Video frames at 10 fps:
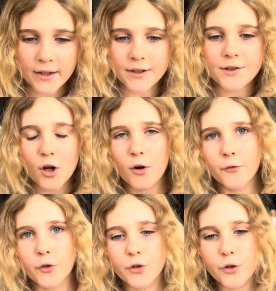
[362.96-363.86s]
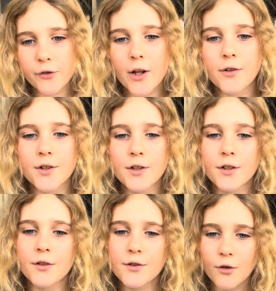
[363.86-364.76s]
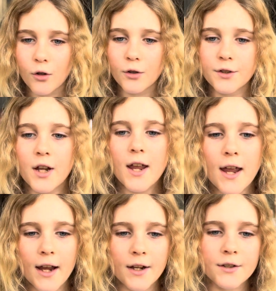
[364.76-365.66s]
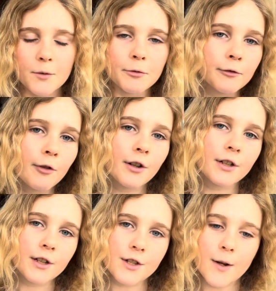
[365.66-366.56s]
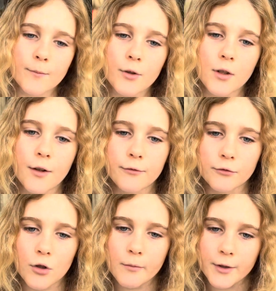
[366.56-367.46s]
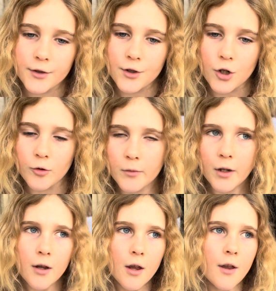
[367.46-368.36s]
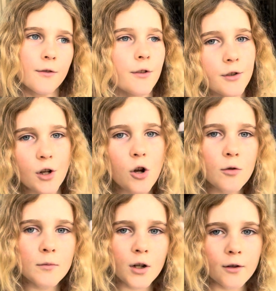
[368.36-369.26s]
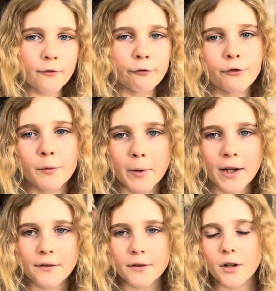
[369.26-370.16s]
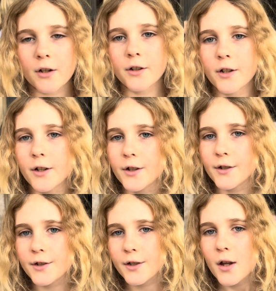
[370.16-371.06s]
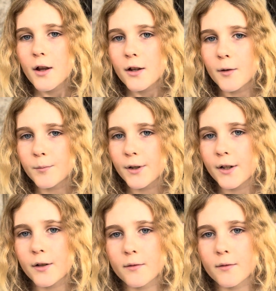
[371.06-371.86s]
is over 2,000 years old and a perfect example of a Roman dome. The dome of the Pantheon is completed